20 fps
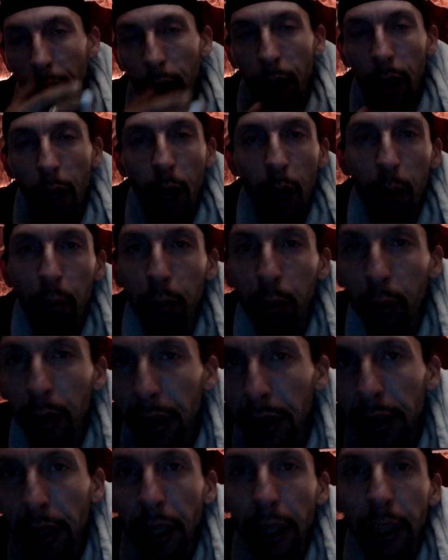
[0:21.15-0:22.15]
And I
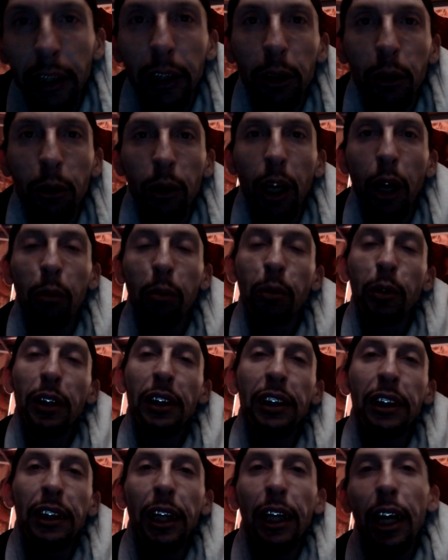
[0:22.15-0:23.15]
appreciate you, and I
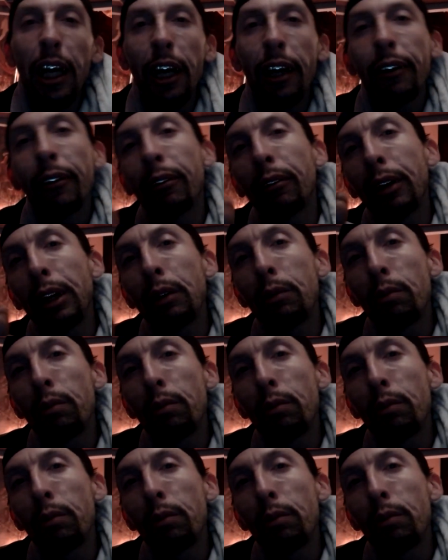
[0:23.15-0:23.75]
appreciate every